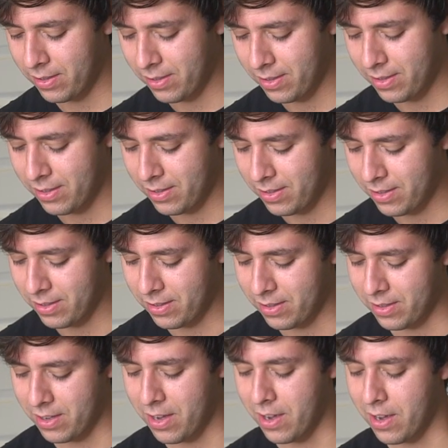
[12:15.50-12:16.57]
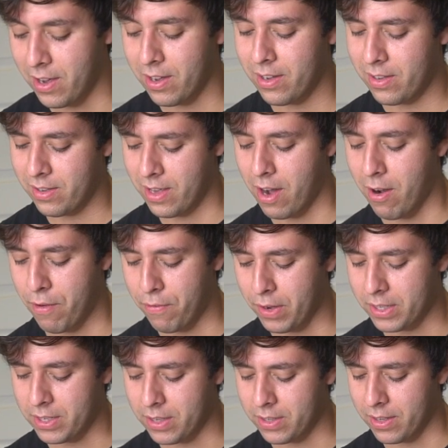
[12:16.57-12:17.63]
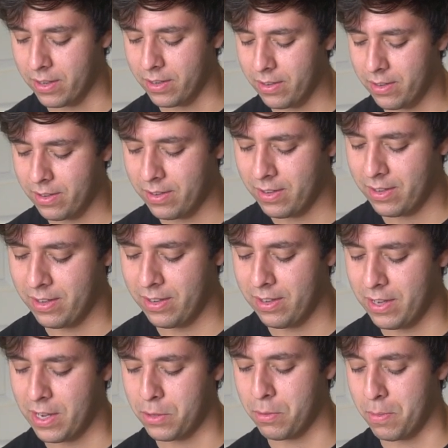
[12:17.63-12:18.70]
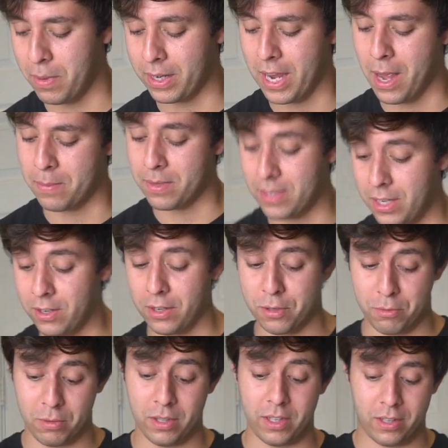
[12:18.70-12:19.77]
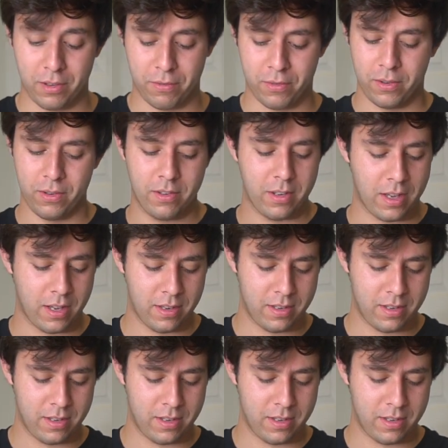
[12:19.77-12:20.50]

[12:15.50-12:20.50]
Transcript: Who's that? Uh, Aaron Fix is uh, is one of my captains. He cooks really good food.